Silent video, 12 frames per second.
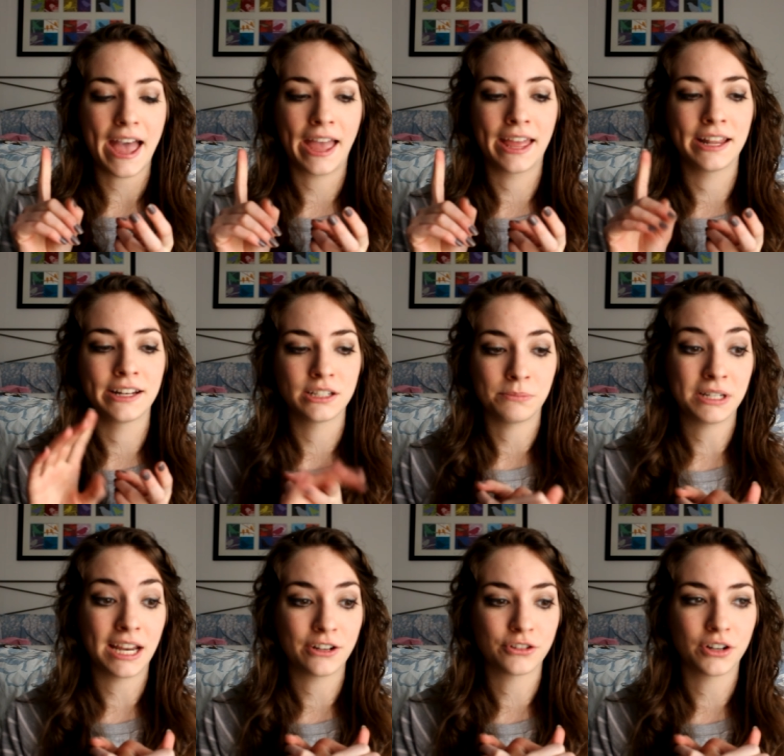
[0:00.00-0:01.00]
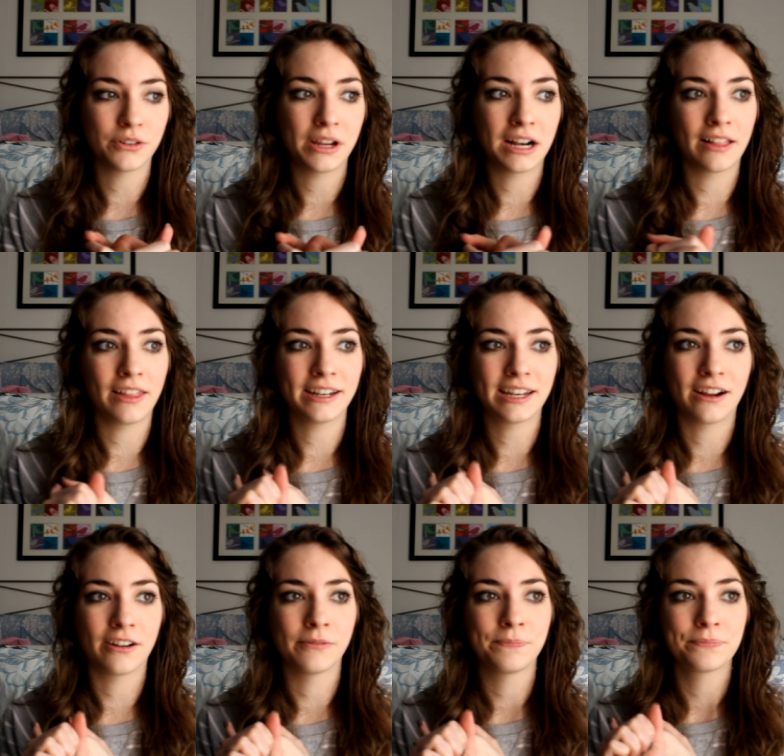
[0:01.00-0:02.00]
and Jimmy Tatro and I liked
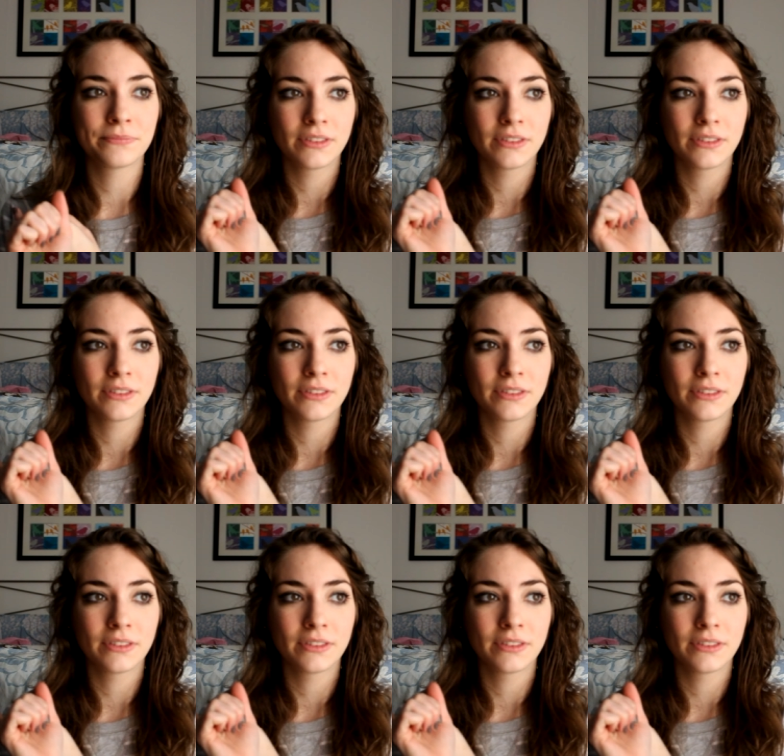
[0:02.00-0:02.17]
how